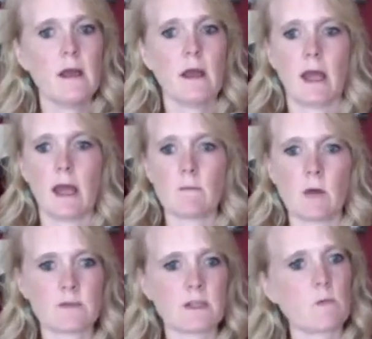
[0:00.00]
and
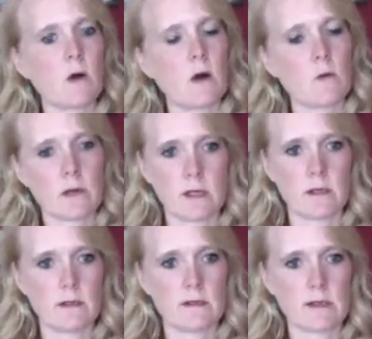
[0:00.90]
mom said, well,
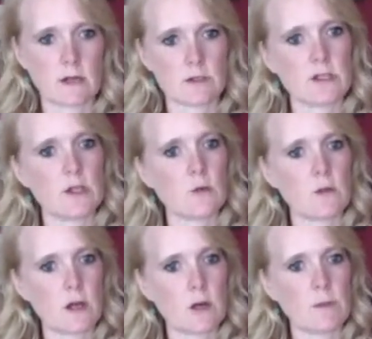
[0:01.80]
the doctor said no
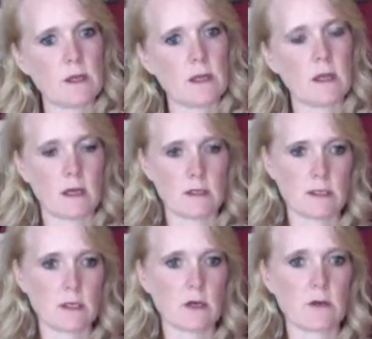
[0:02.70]
therapy
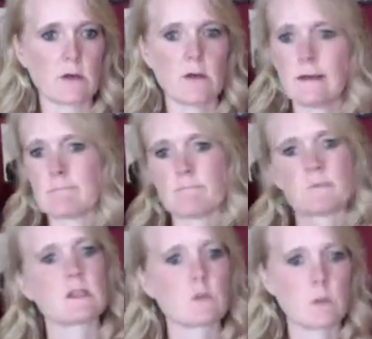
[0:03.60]
until
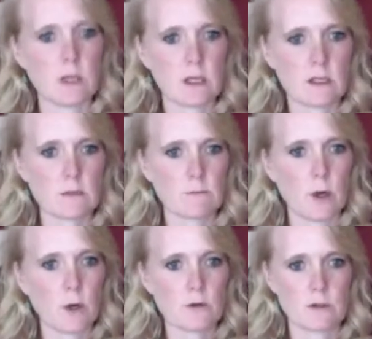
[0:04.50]
6 weeks
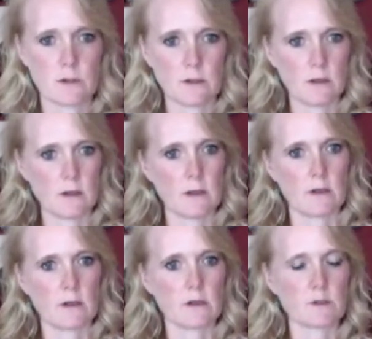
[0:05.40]
post
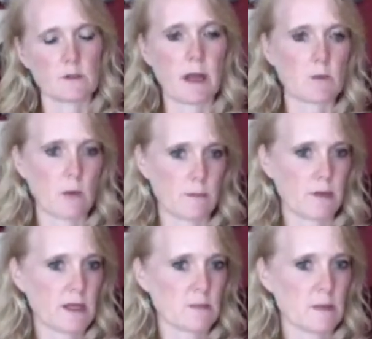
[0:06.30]
spinal rod
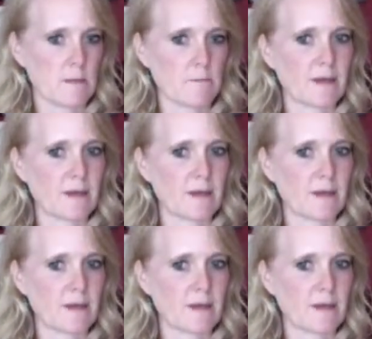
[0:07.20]
placement.